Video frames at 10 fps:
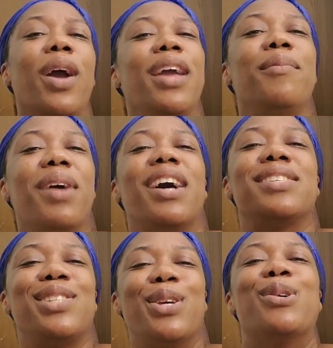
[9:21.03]
we
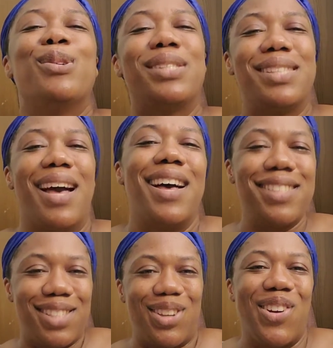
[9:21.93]
must use
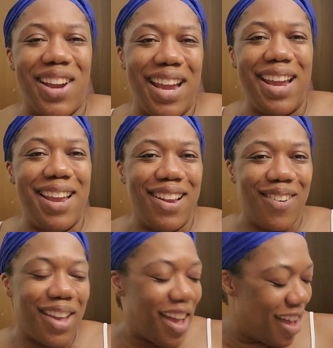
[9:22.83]
sunscreen,
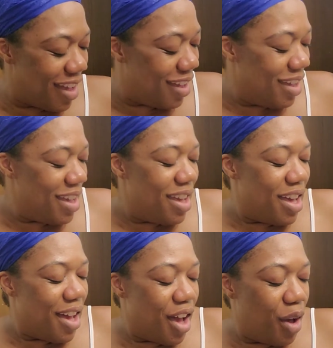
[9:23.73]
okay?
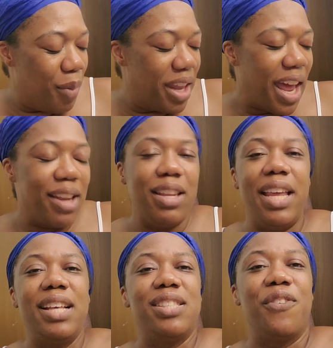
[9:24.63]
Um, and I
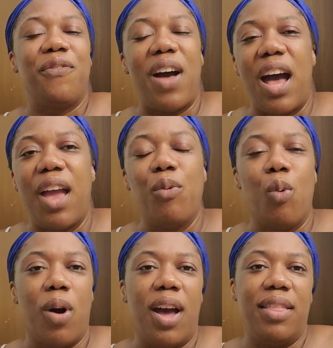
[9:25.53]
needed to find
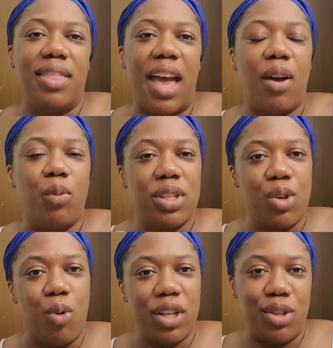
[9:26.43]
one that was
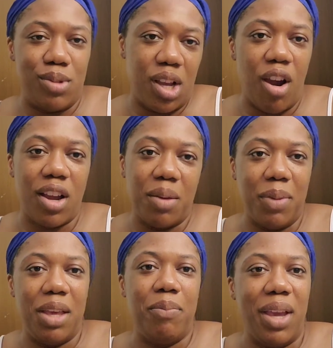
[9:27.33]
going to target
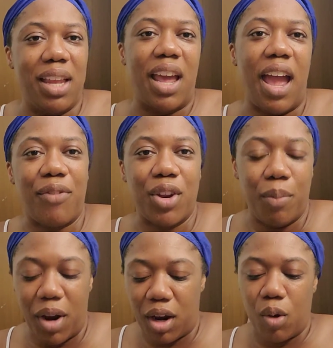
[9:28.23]
me being an African
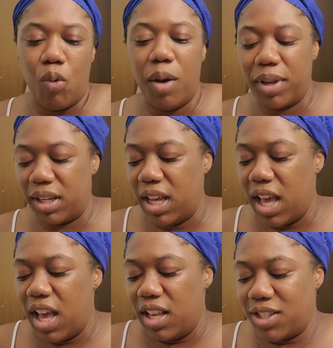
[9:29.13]
American woman.
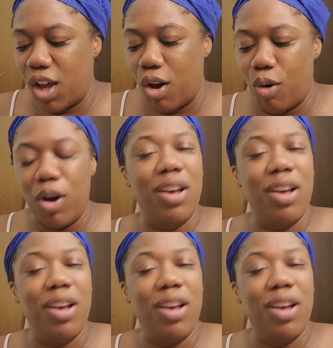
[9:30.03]
So